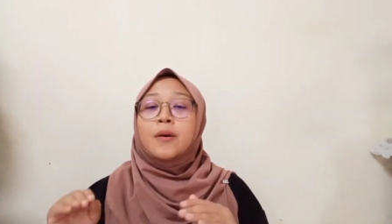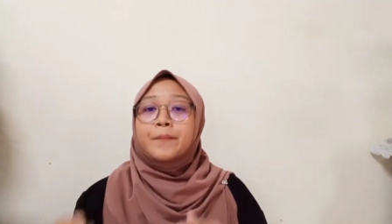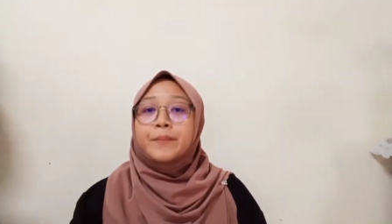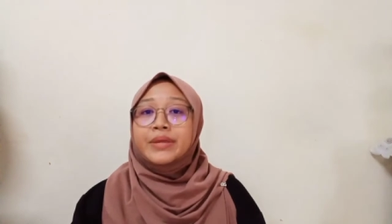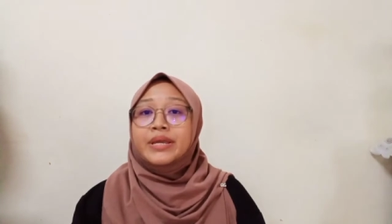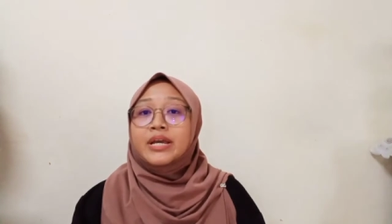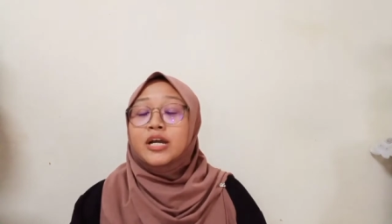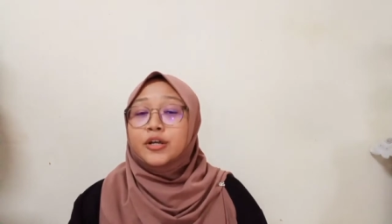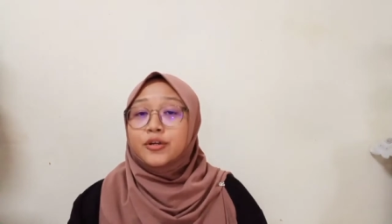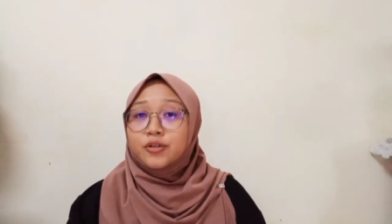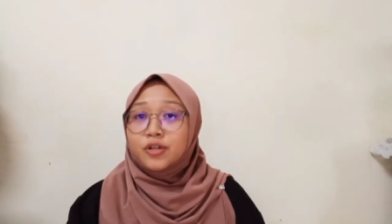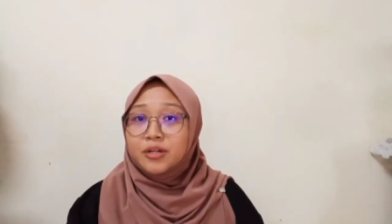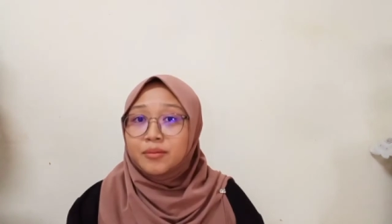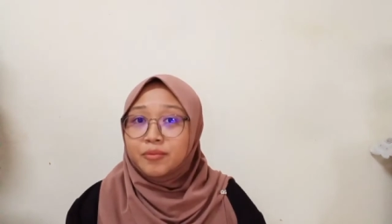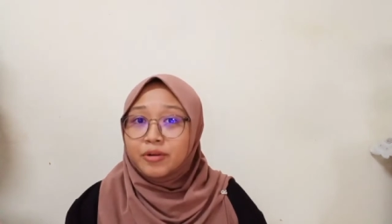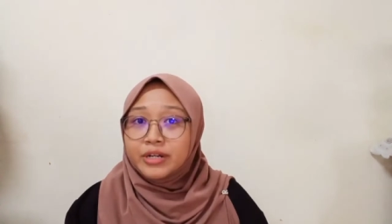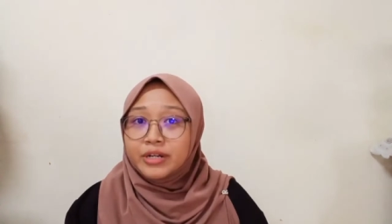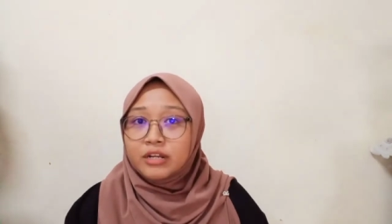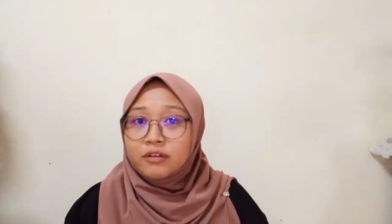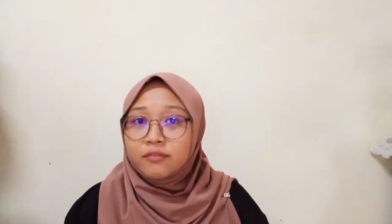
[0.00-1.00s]
Be a role
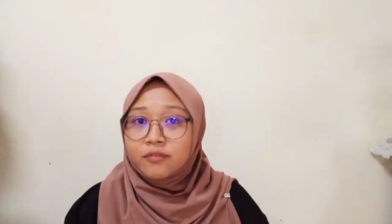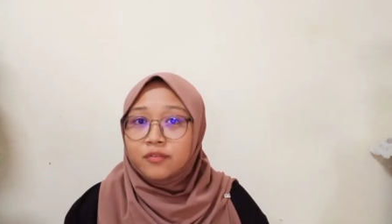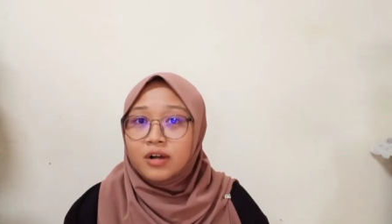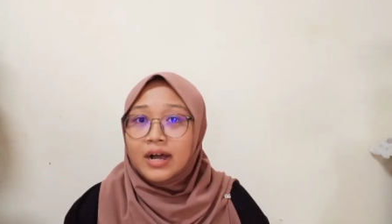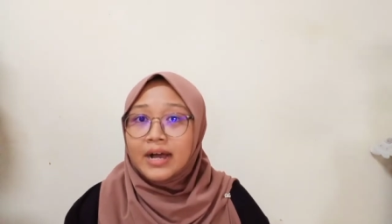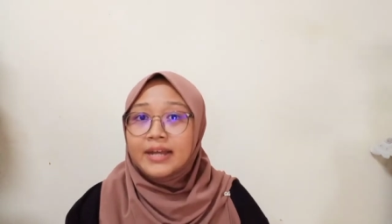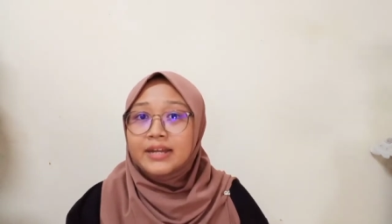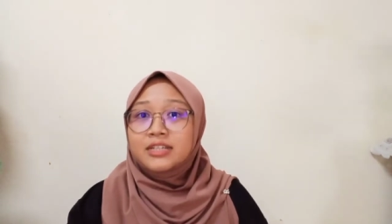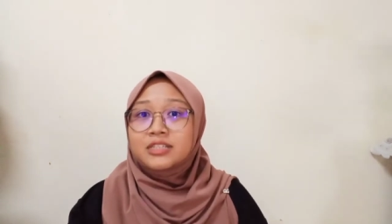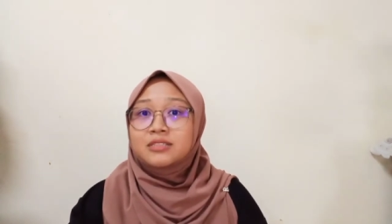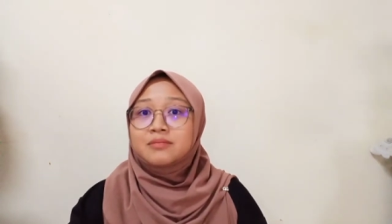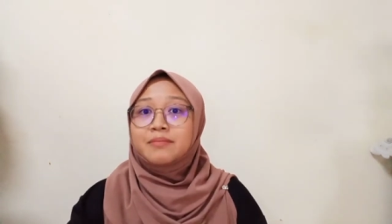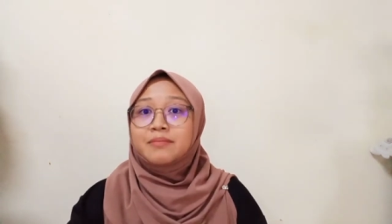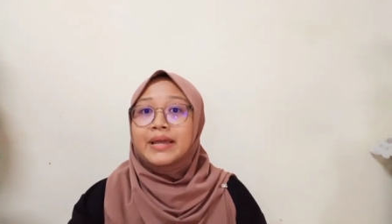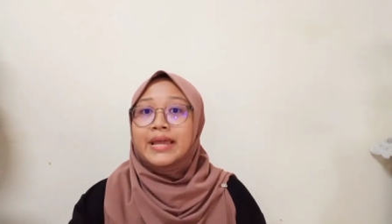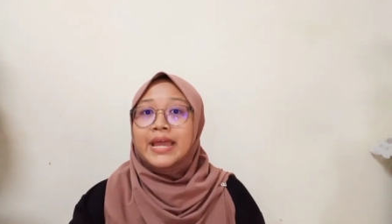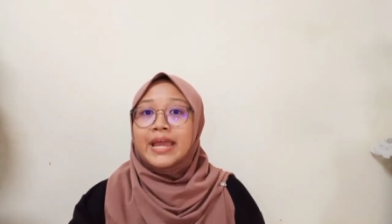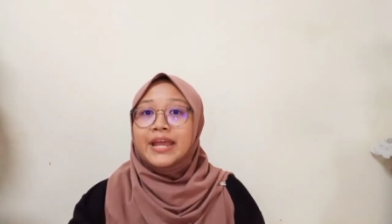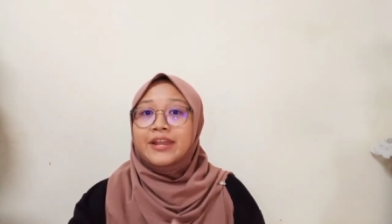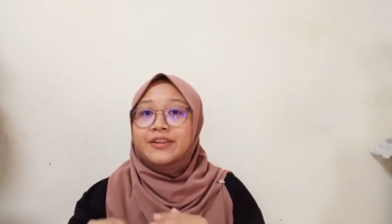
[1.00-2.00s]
model for others
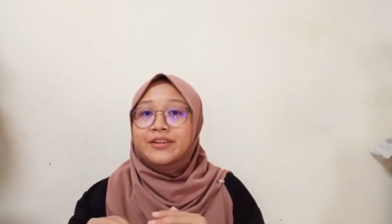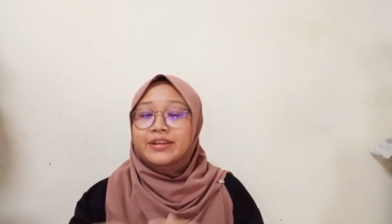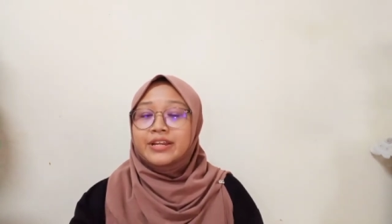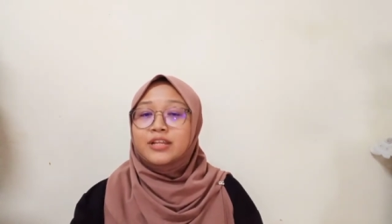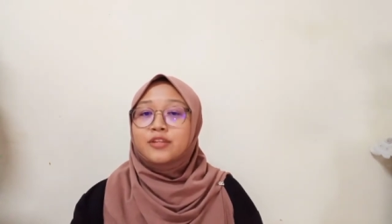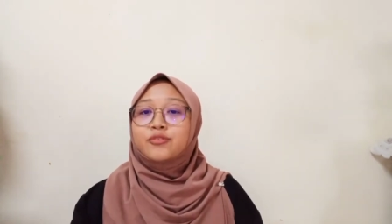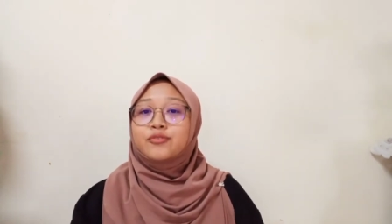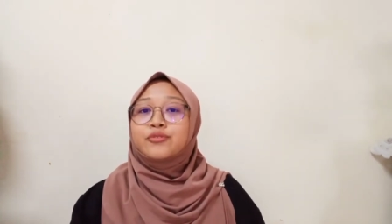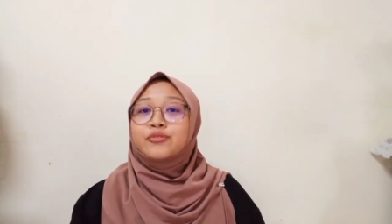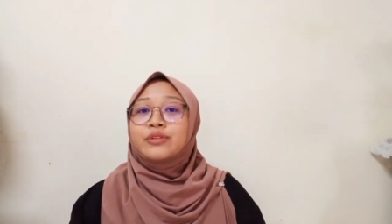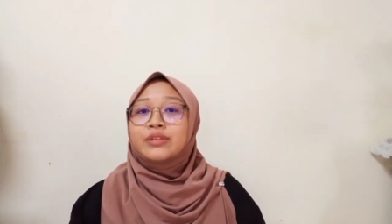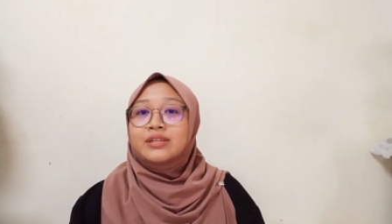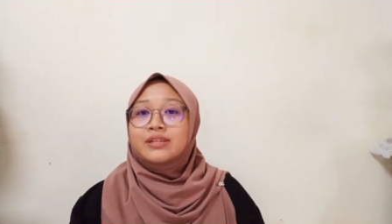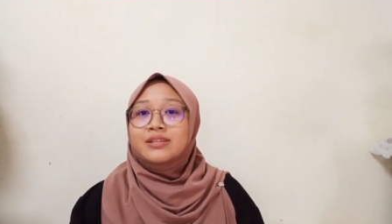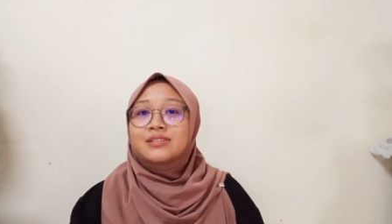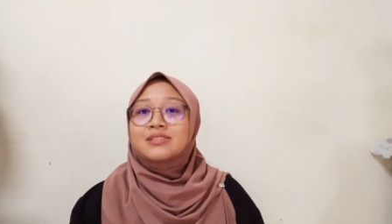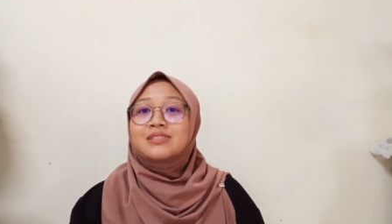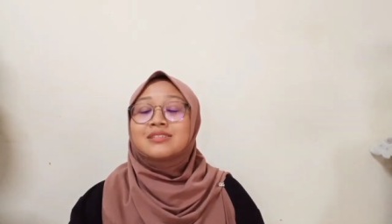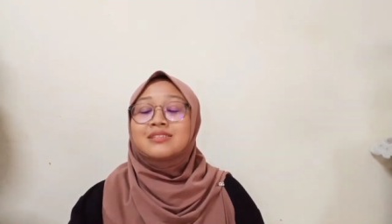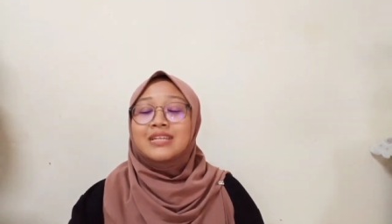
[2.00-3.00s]
by adhering to
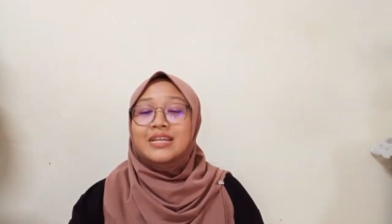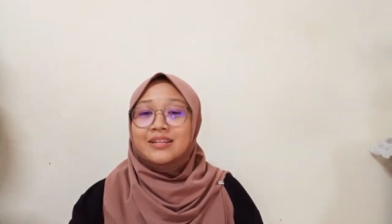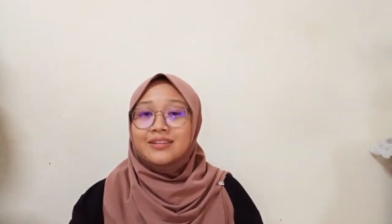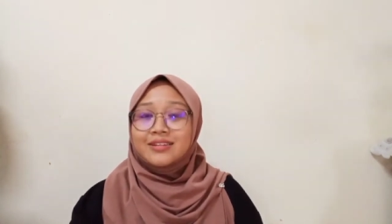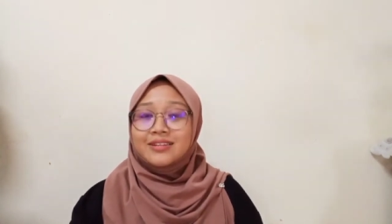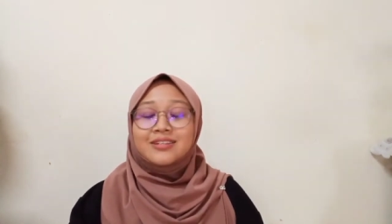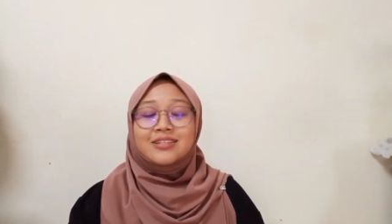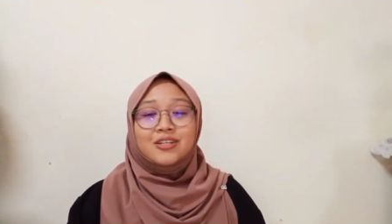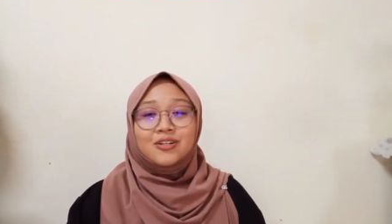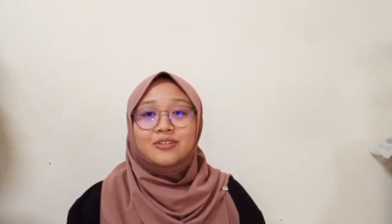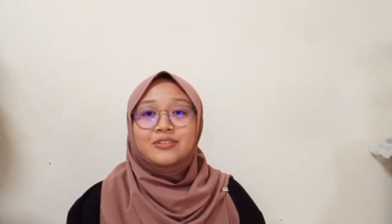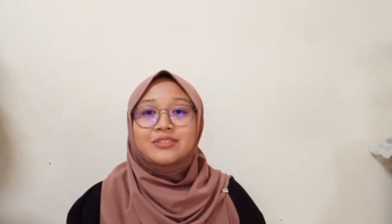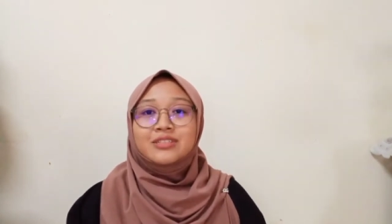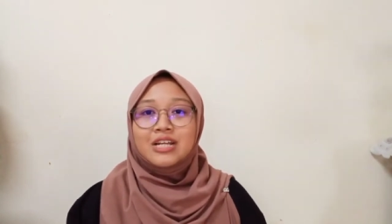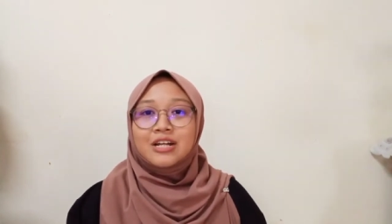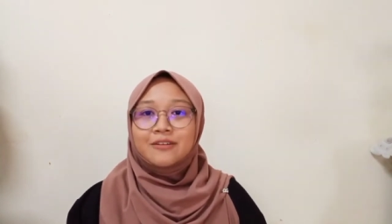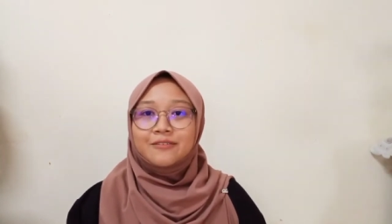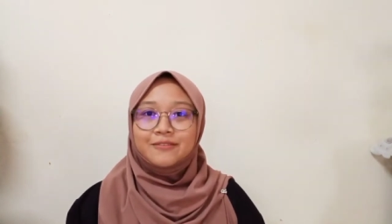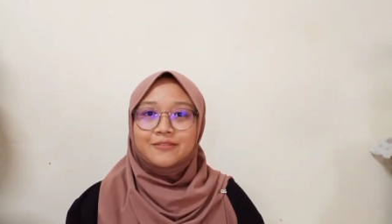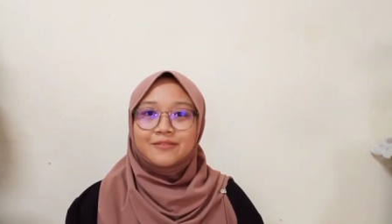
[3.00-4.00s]
this standard
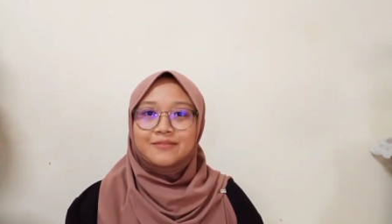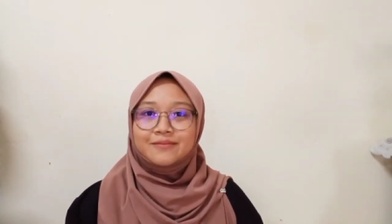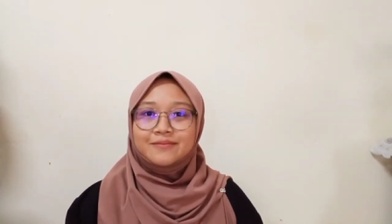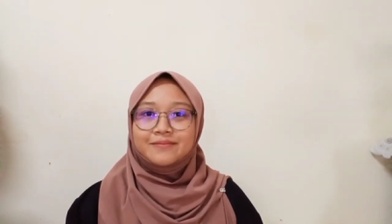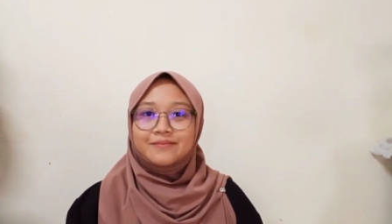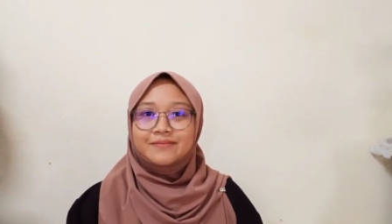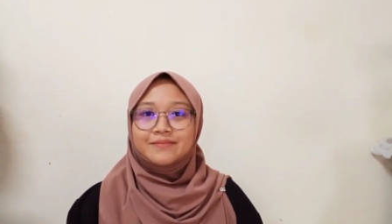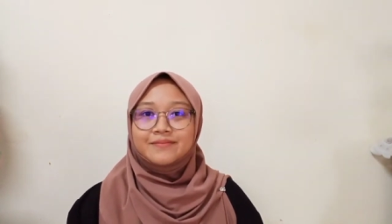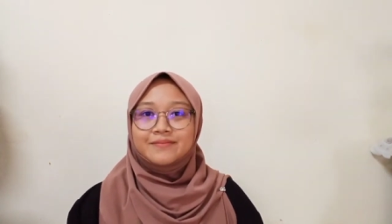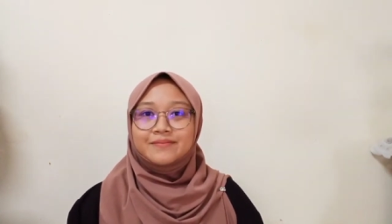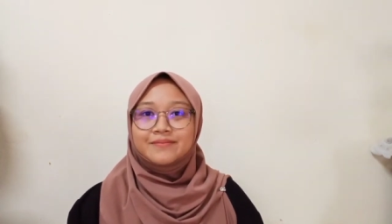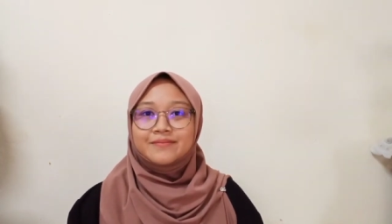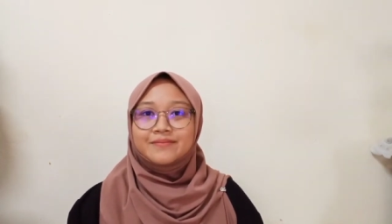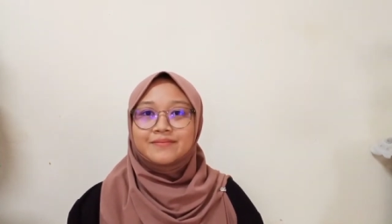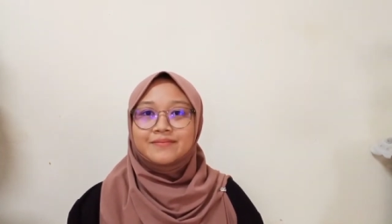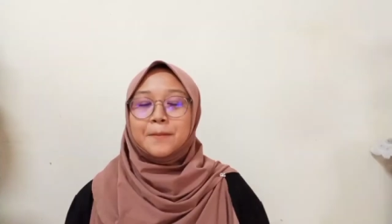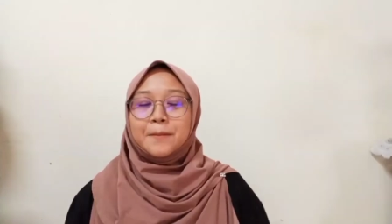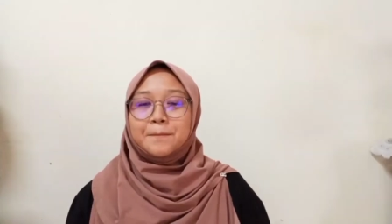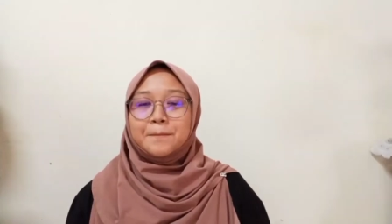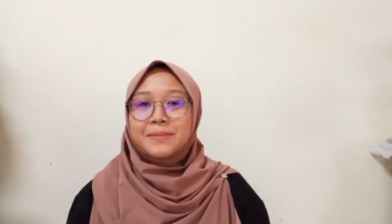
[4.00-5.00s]
yourself.
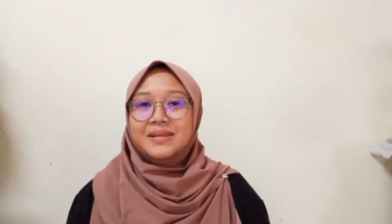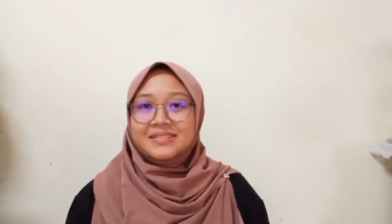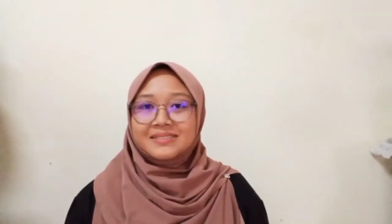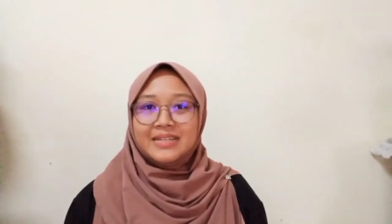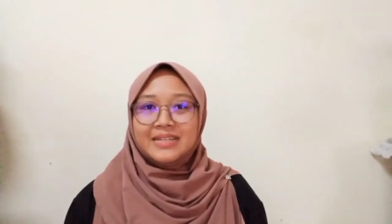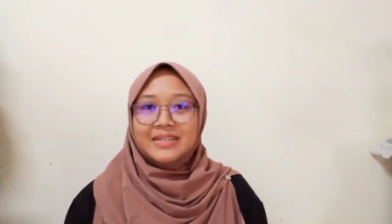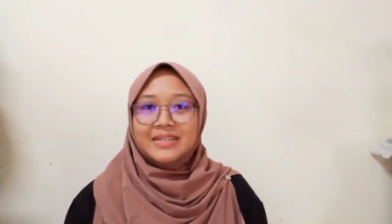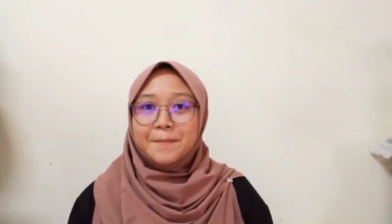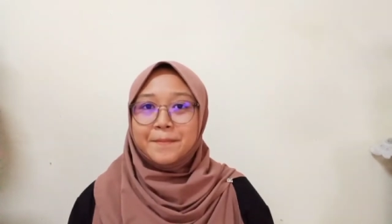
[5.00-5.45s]
Besides,